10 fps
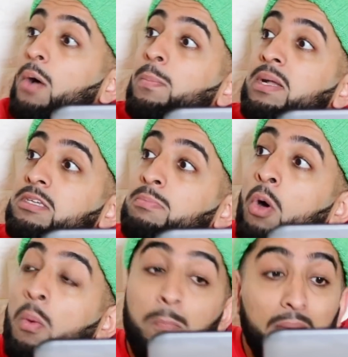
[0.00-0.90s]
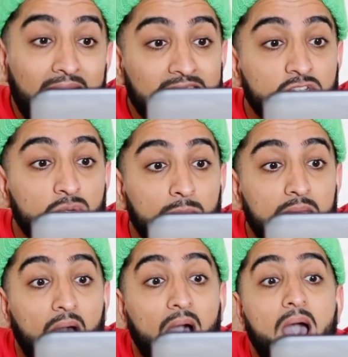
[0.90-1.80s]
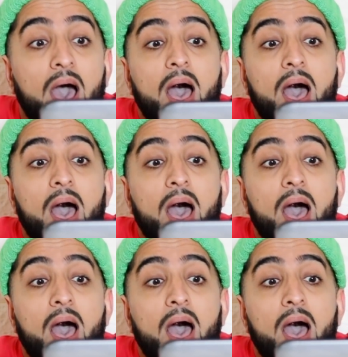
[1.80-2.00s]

much more blessed we are.